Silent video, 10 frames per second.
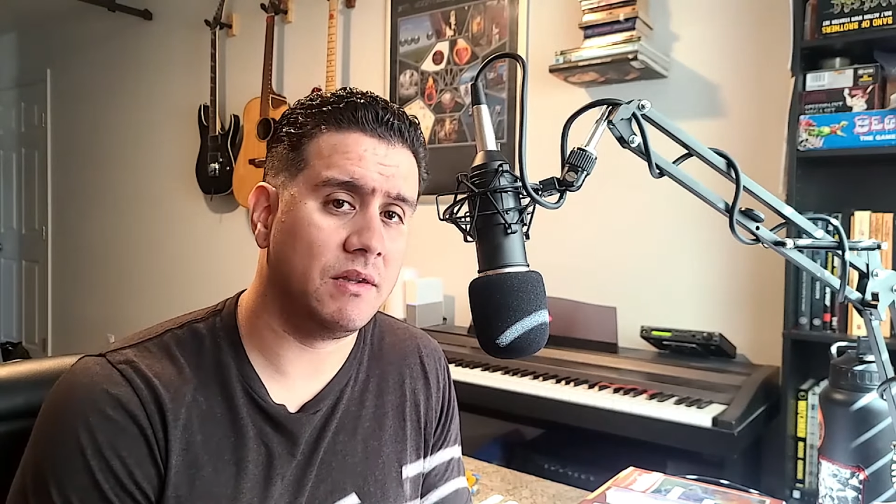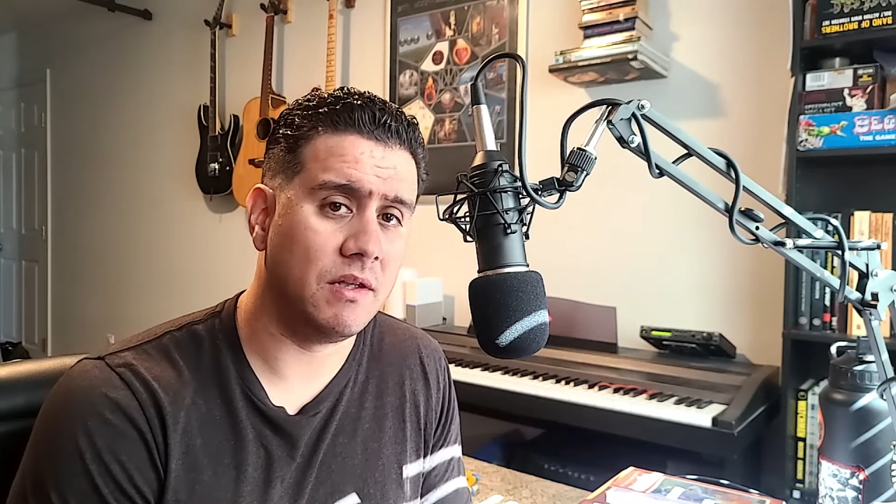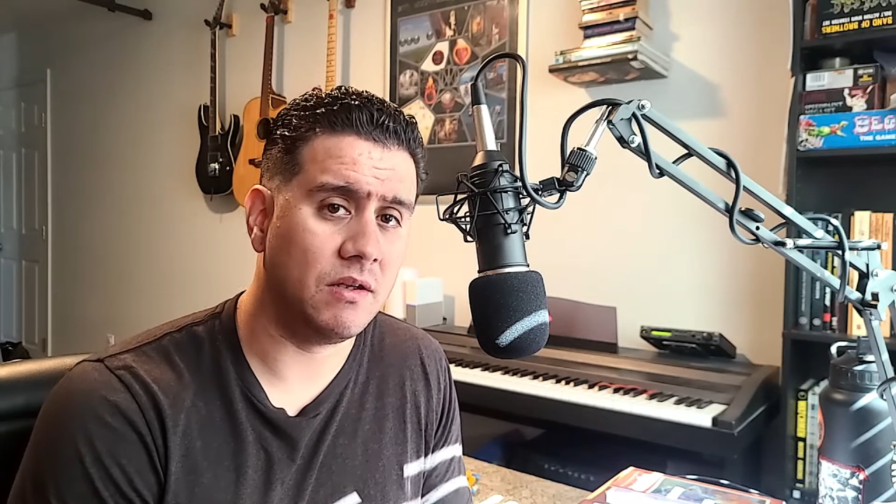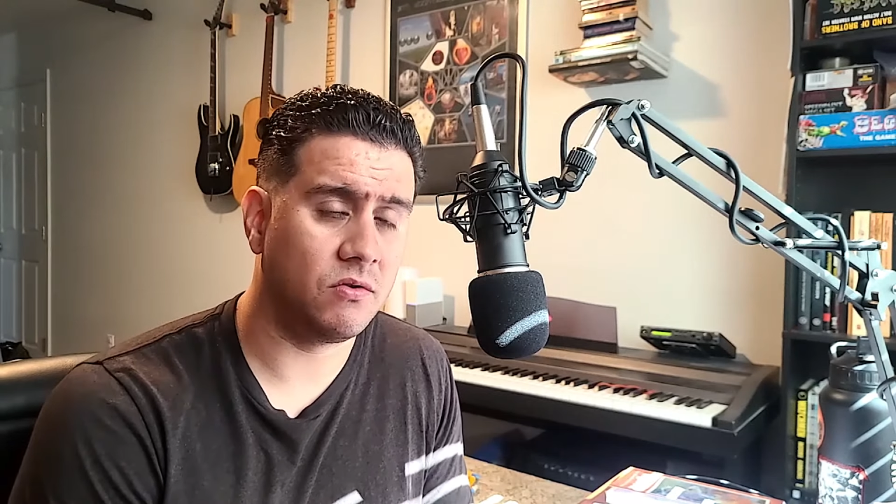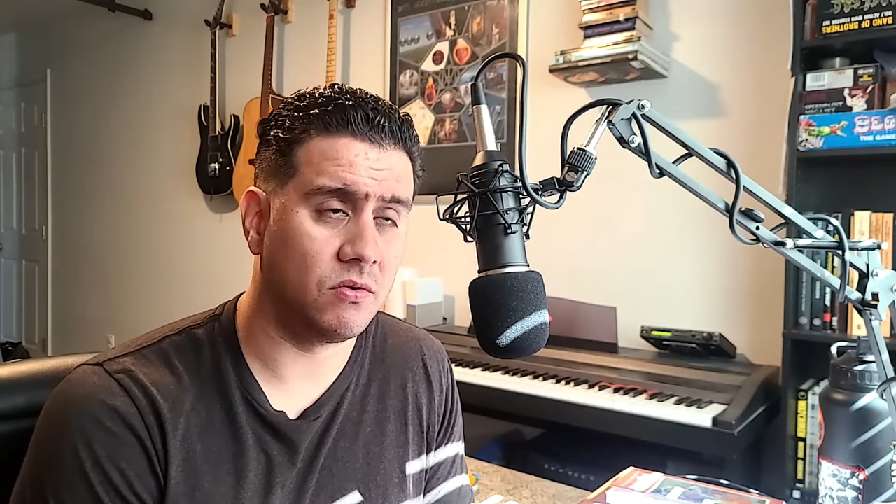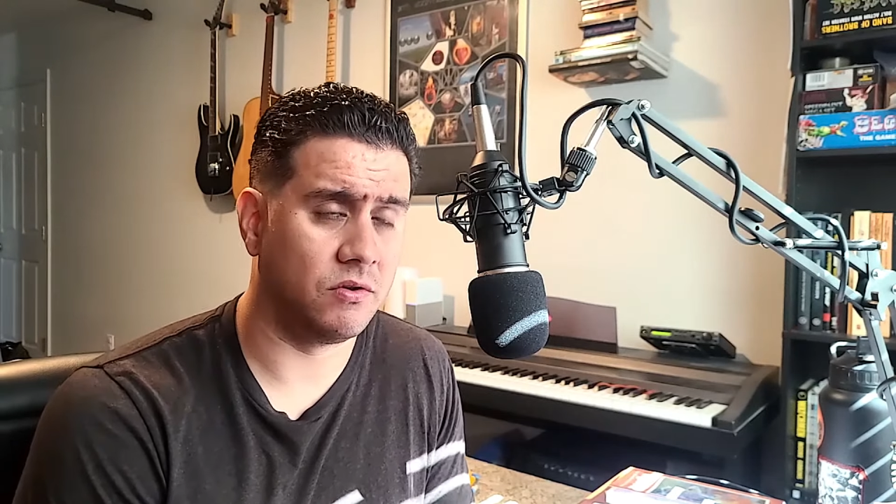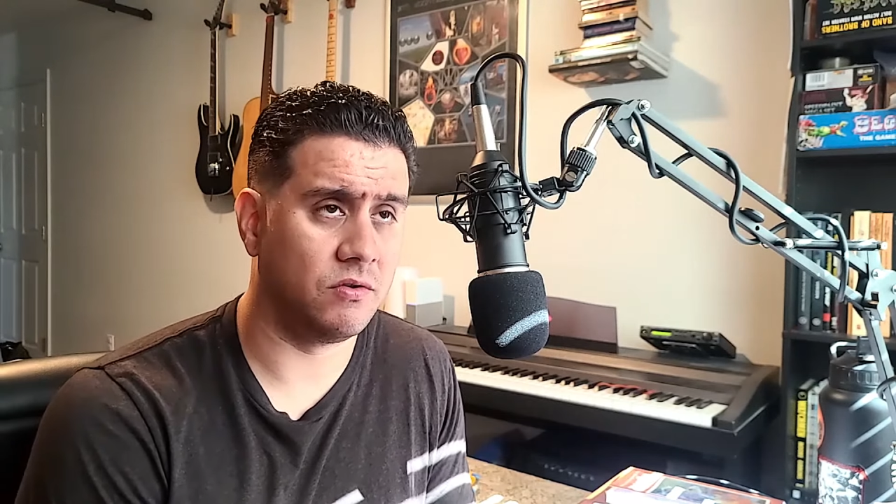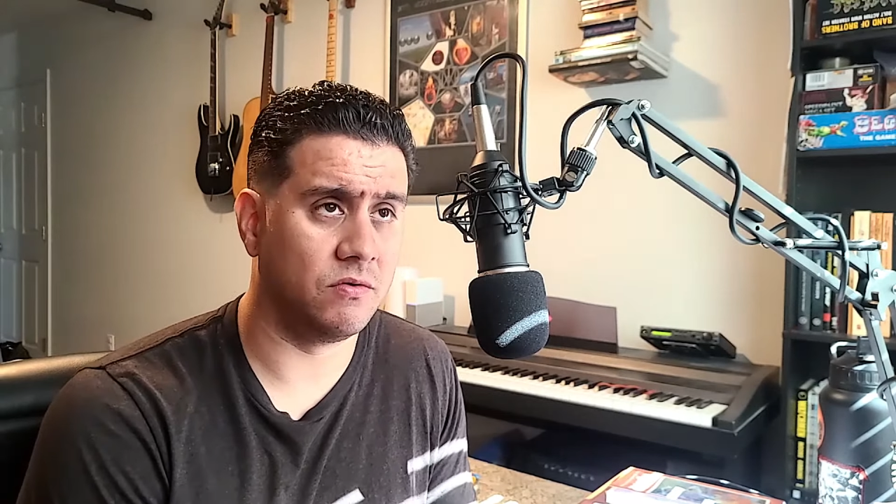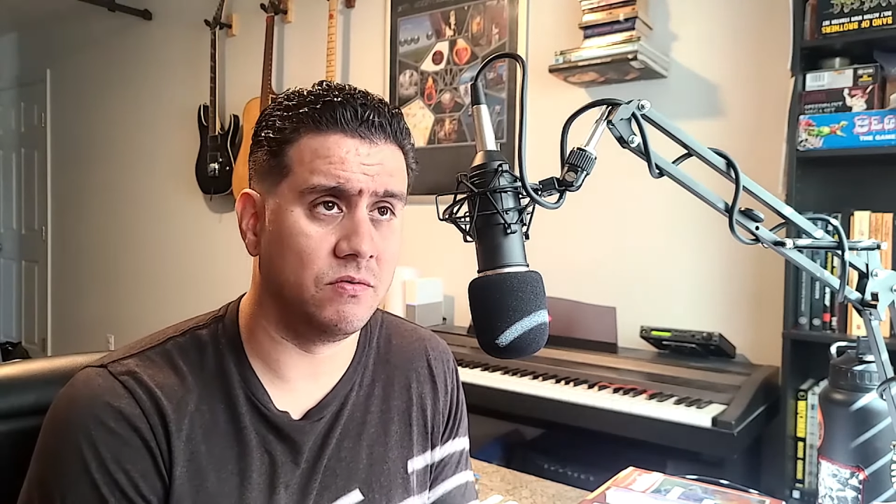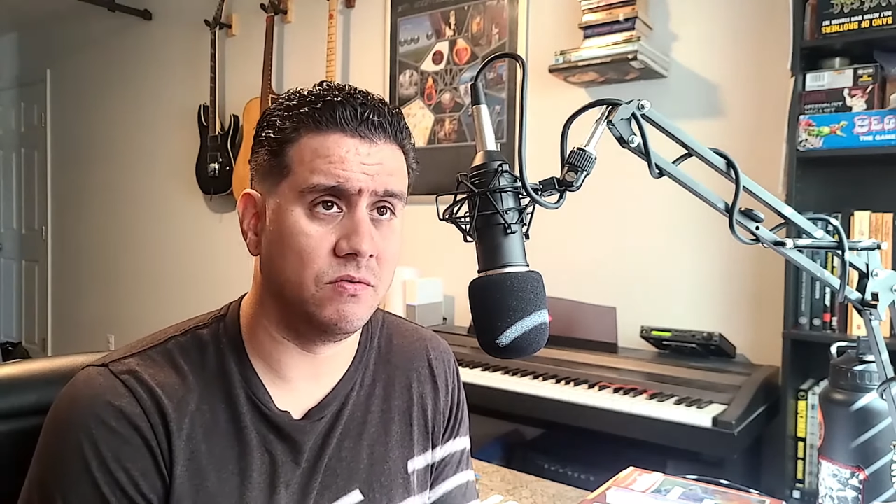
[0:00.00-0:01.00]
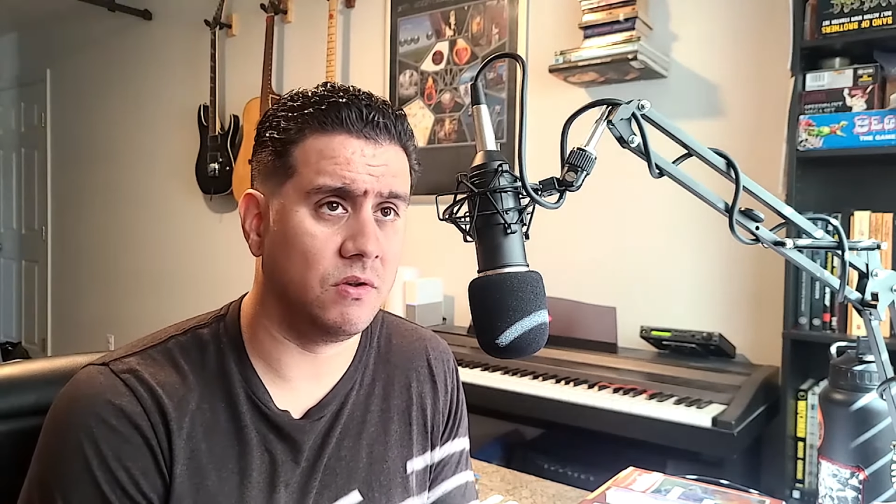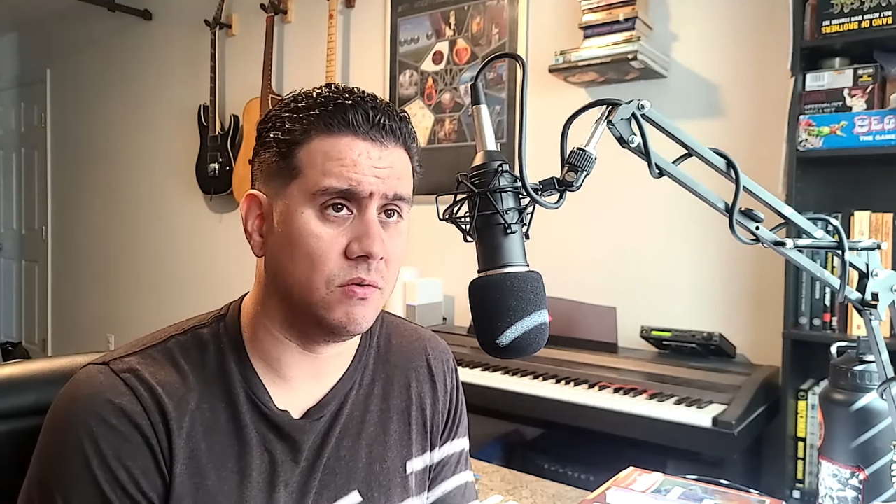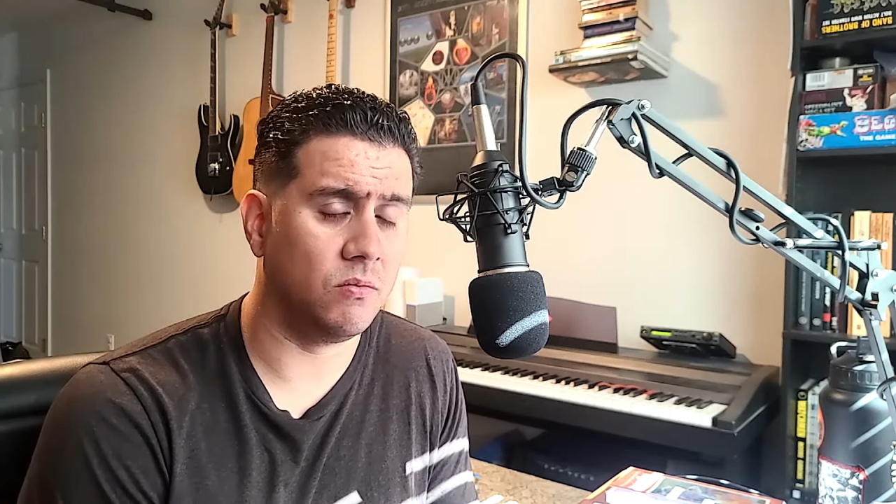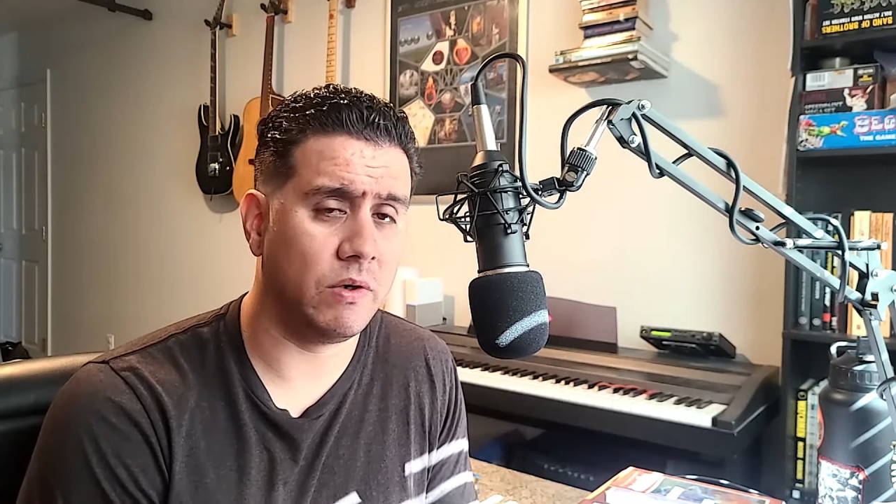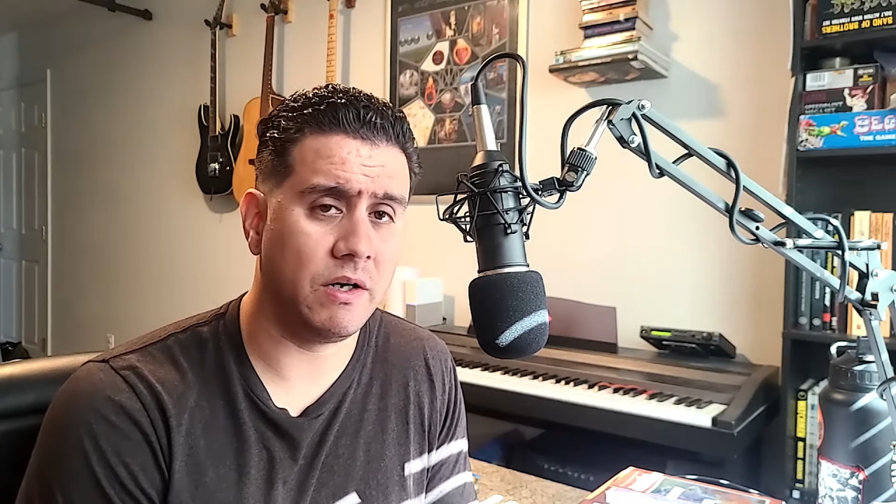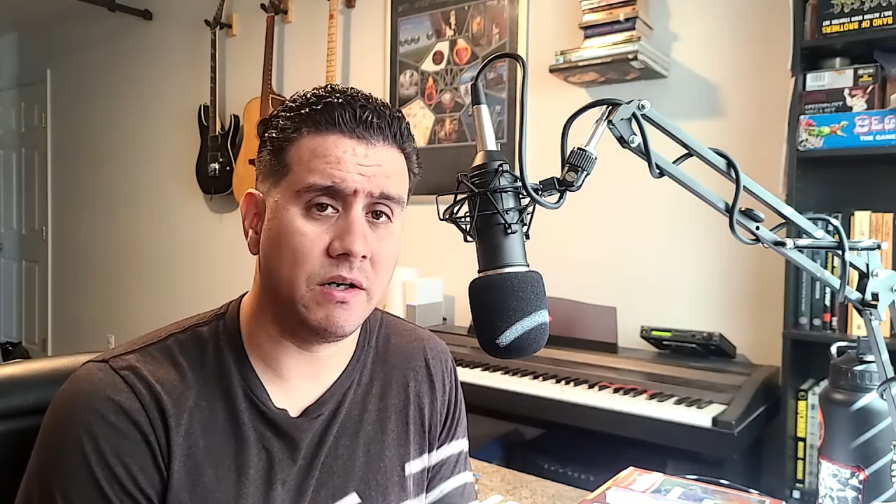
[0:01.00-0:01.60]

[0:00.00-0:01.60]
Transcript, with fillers: these sorts of little weird